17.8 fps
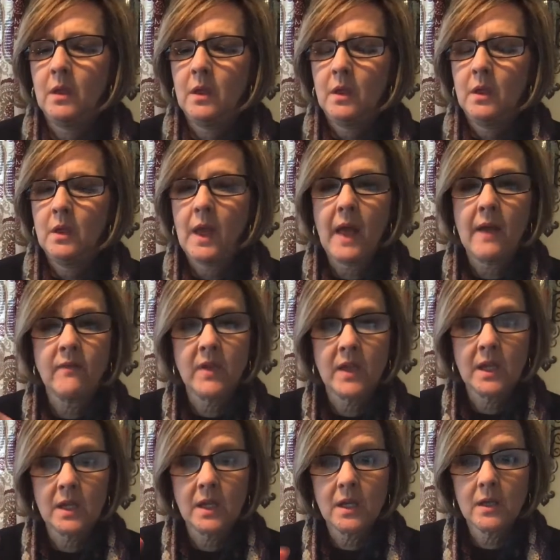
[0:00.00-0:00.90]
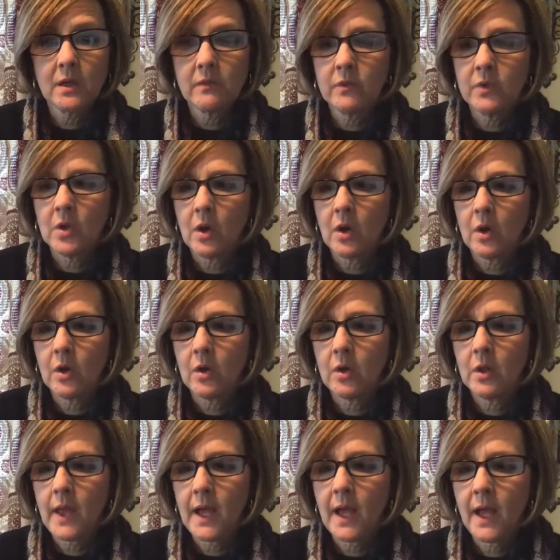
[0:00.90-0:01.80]
Have any of
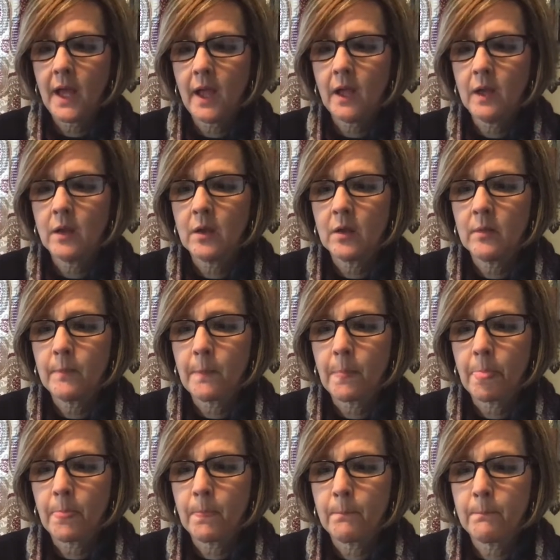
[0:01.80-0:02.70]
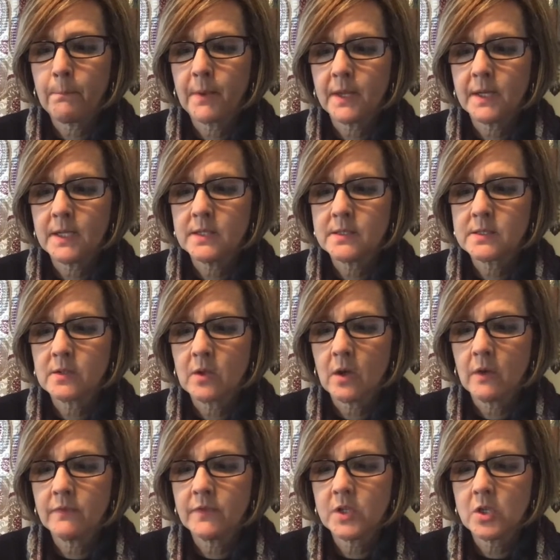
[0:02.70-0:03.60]
y'all had Bunny
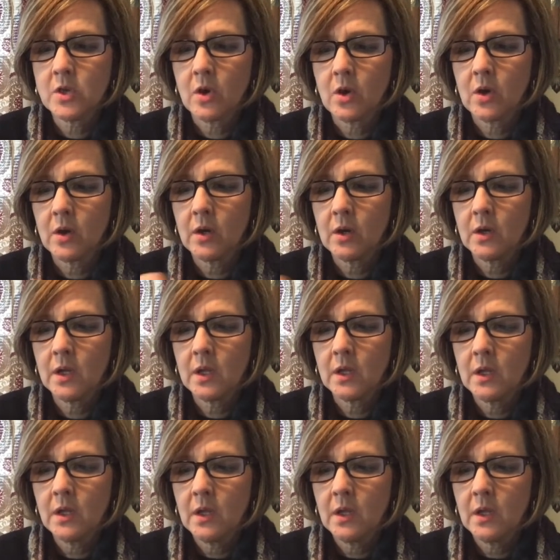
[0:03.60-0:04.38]
Soft yarn